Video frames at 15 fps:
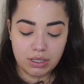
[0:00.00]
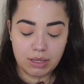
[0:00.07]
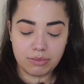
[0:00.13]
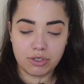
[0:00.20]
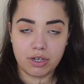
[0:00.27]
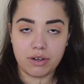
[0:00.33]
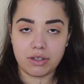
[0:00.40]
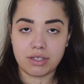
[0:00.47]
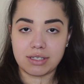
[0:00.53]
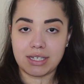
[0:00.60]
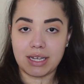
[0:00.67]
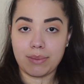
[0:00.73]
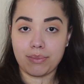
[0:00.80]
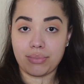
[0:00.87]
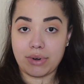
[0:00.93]
the
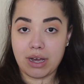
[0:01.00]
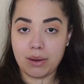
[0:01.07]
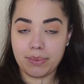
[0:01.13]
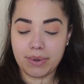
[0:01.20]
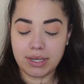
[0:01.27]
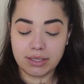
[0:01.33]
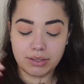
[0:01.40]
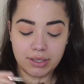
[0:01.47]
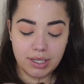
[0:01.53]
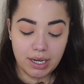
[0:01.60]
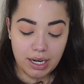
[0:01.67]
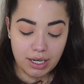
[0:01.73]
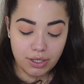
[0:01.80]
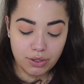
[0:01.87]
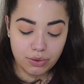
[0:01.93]
same brow pencil that
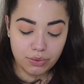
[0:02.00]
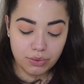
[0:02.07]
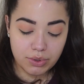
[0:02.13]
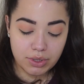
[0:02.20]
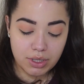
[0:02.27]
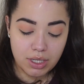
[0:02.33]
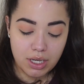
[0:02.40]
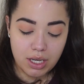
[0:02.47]
I use,